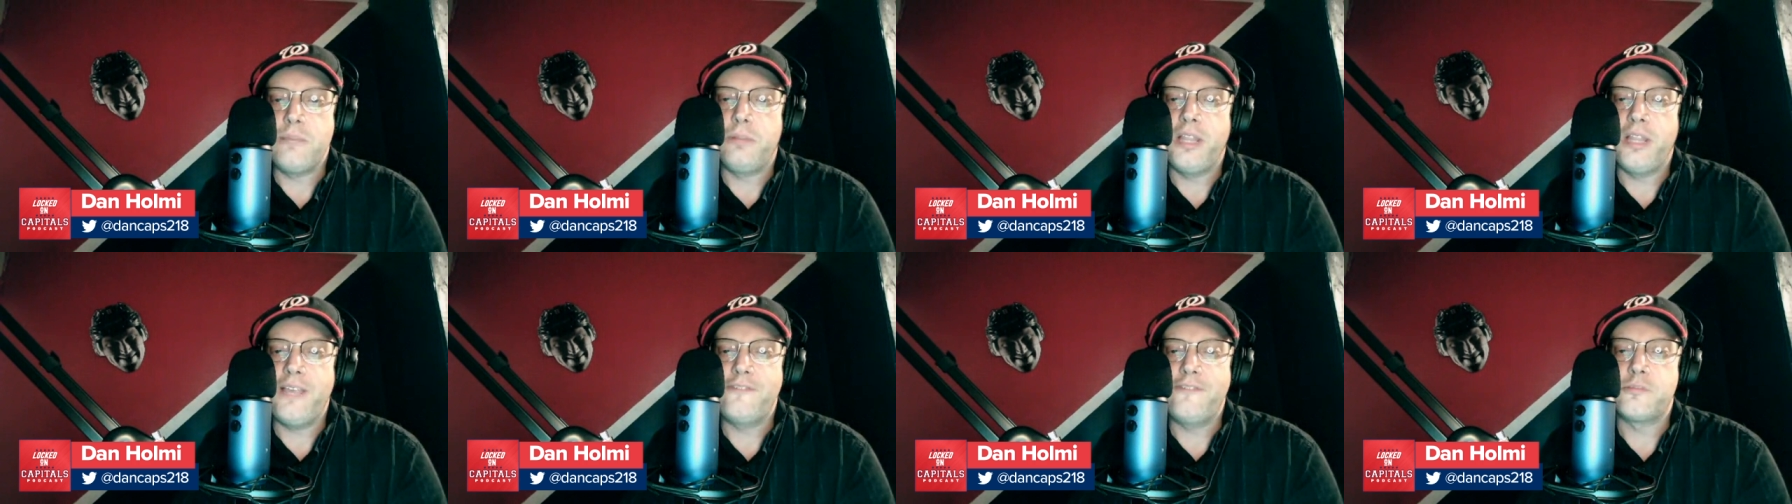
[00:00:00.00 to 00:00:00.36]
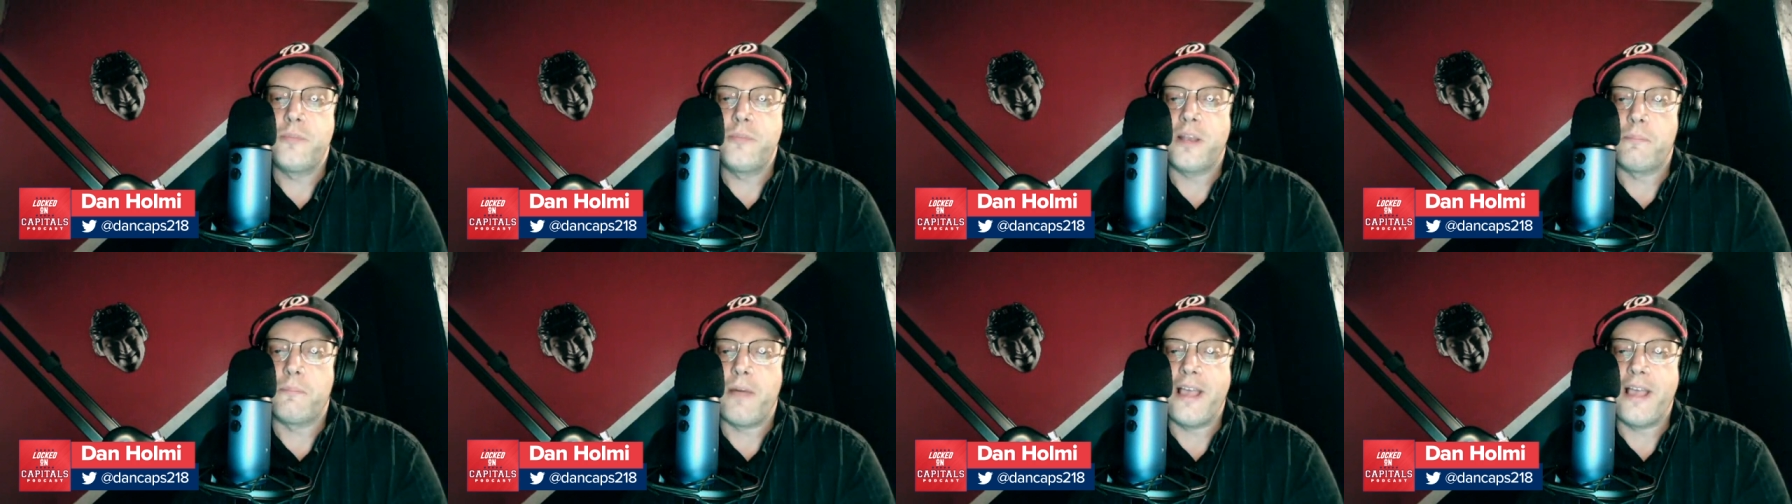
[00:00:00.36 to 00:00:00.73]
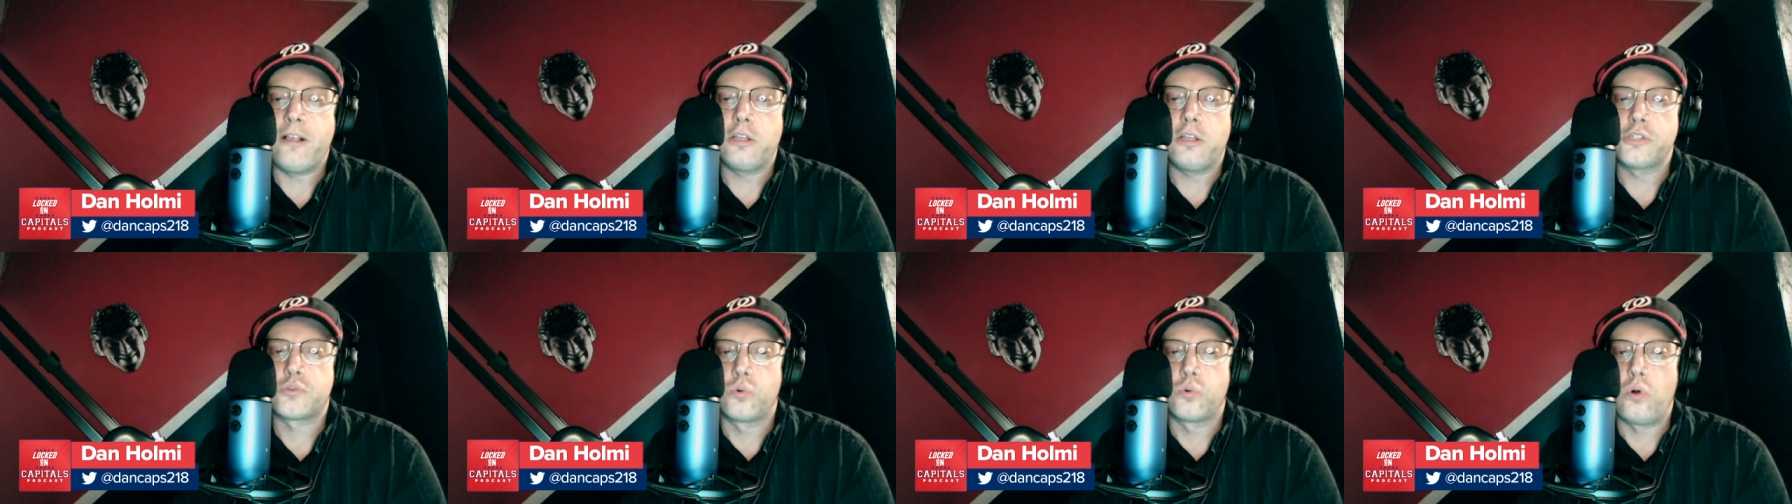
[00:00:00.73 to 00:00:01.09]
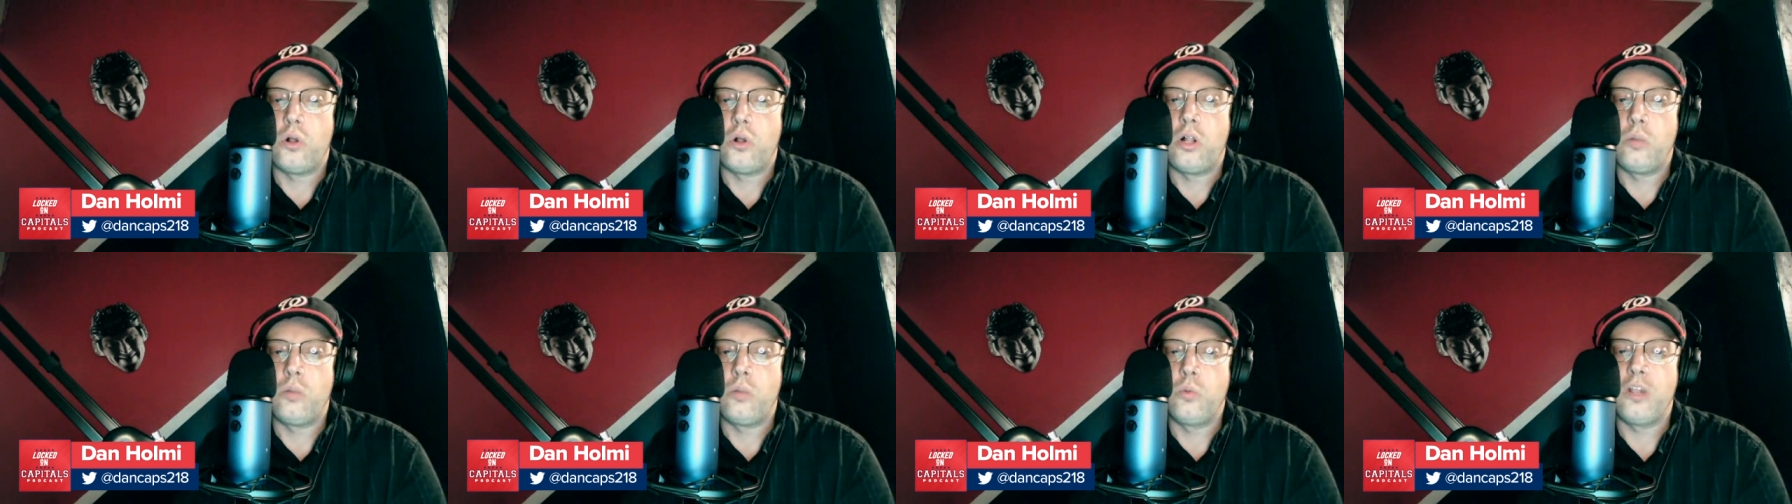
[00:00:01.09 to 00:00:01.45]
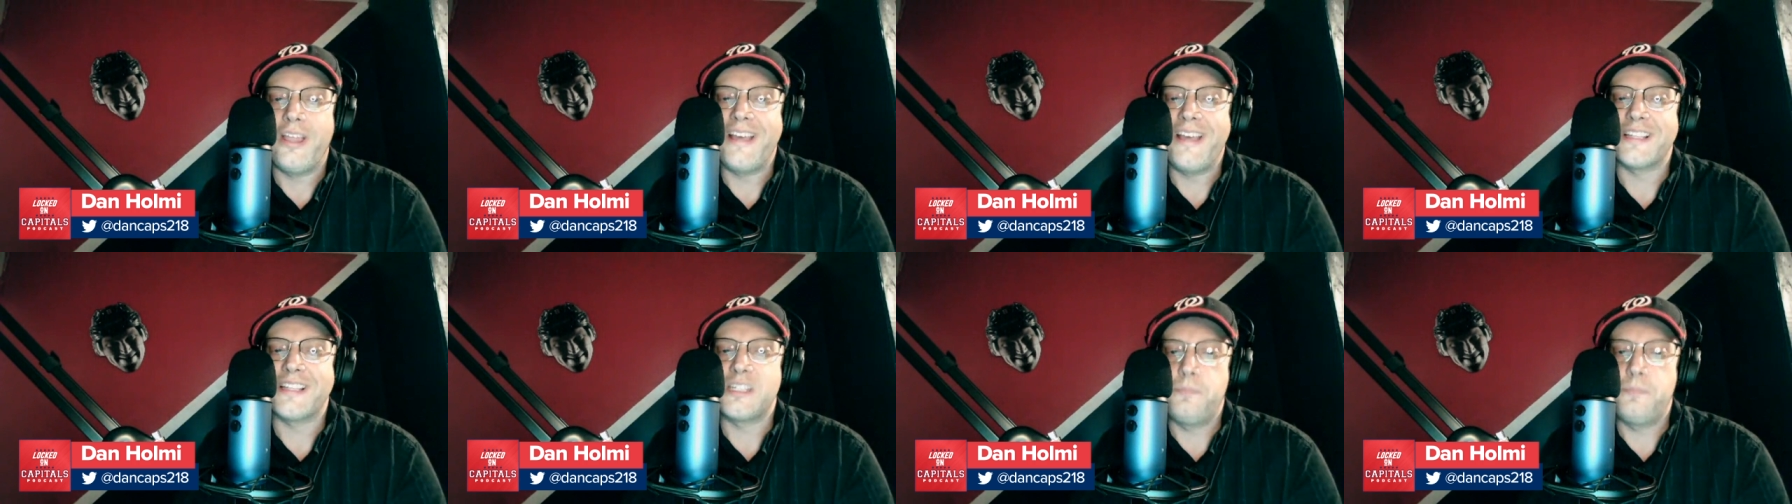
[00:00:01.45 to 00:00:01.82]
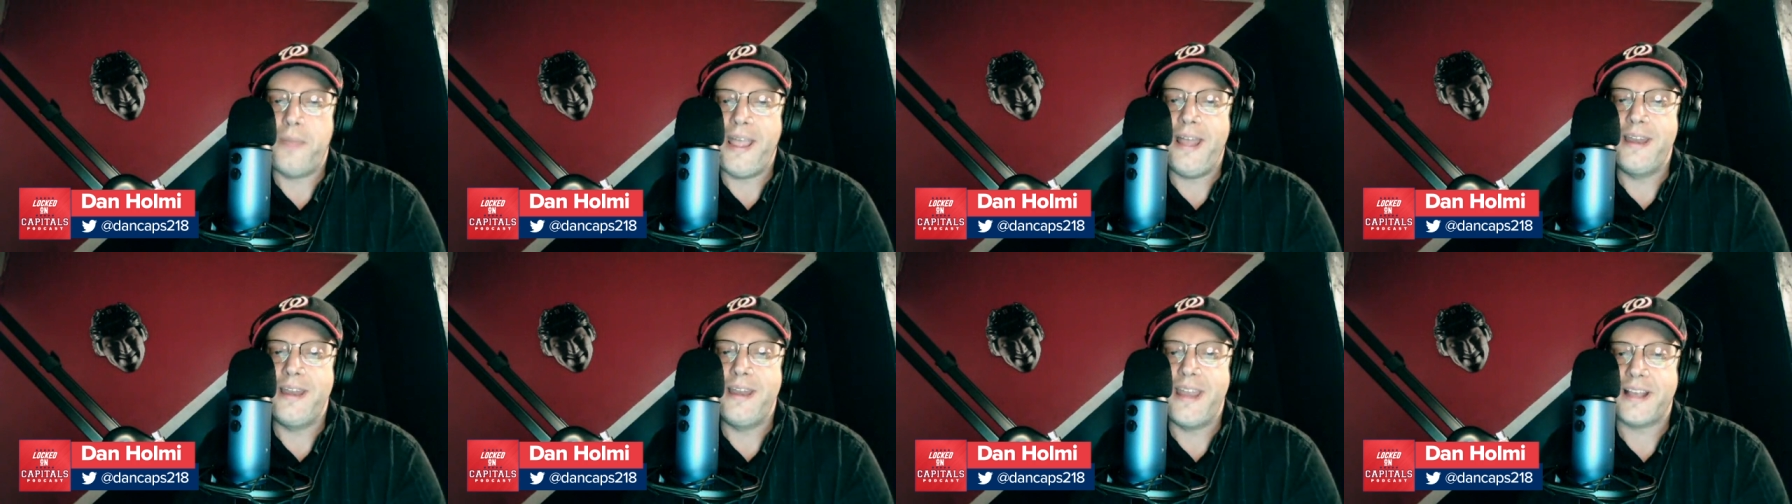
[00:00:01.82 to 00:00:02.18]
believes McMichael's role will
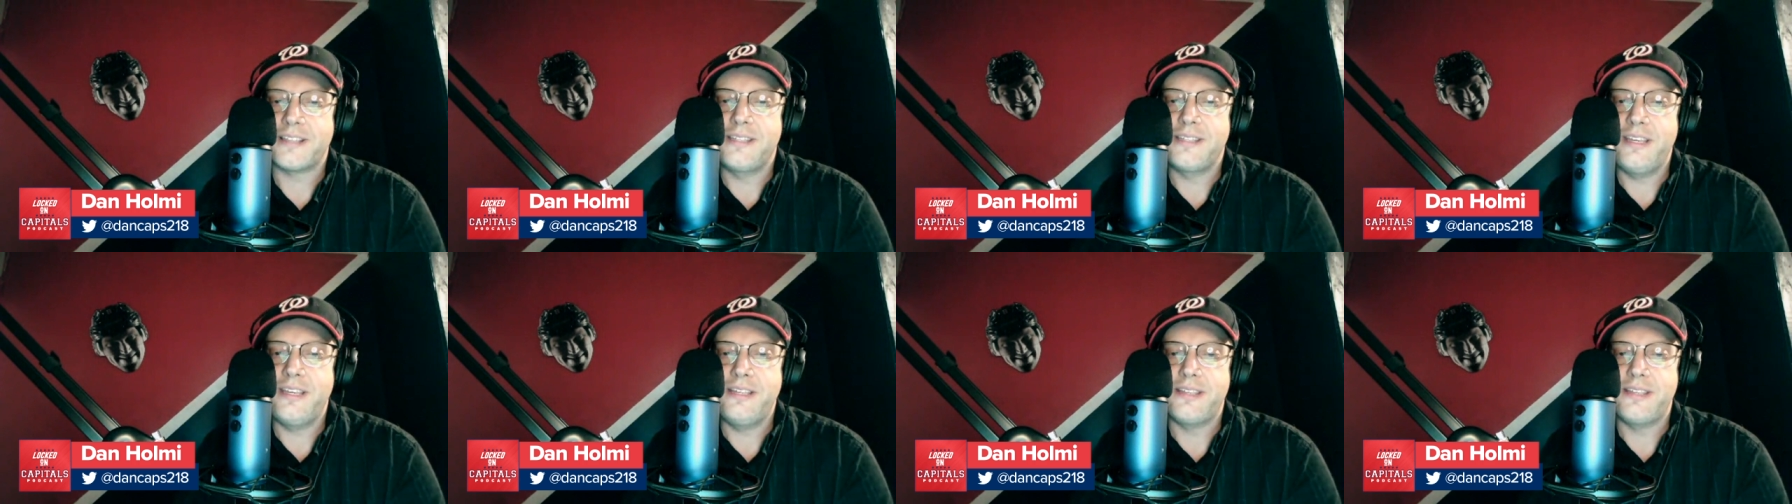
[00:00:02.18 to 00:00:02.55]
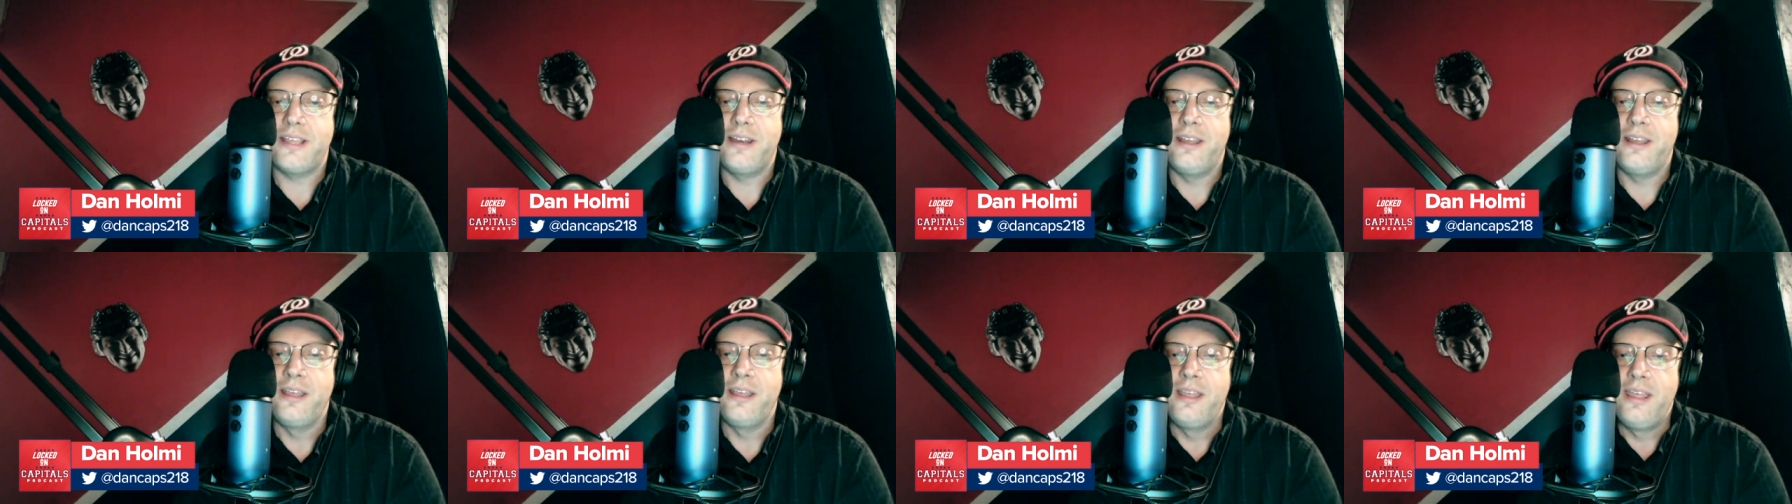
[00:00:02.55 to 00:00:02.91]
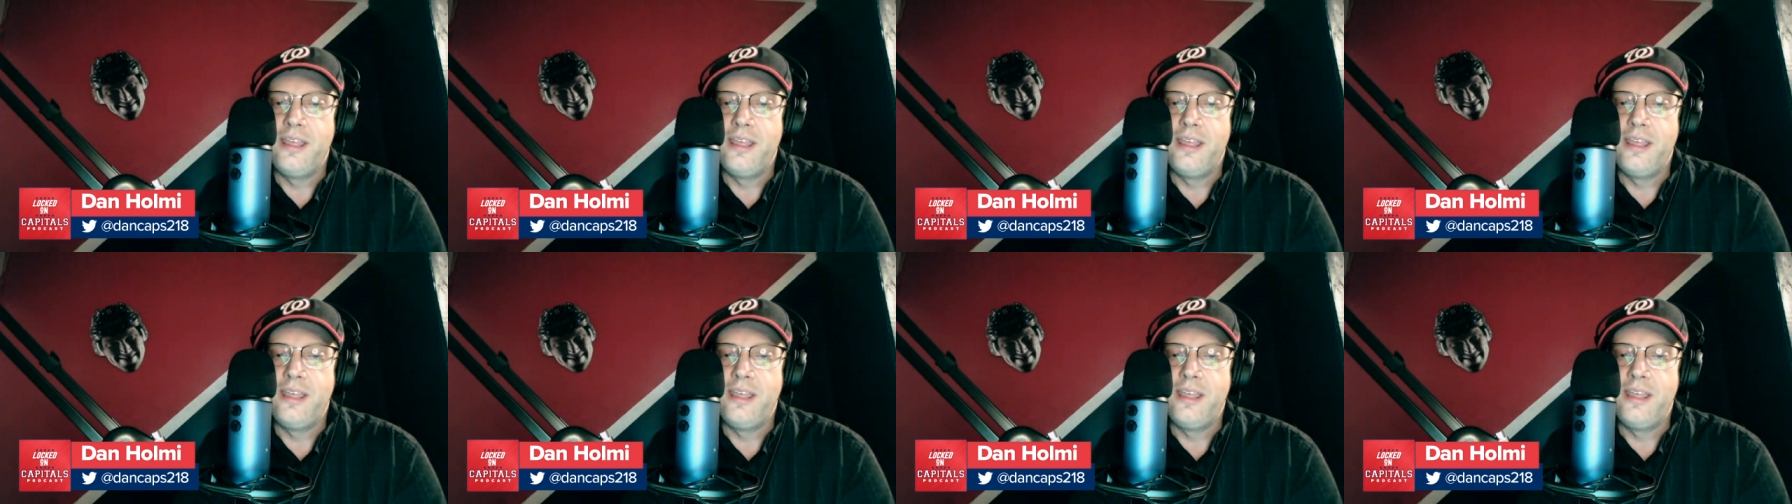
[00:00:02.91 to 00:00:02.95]
expand next season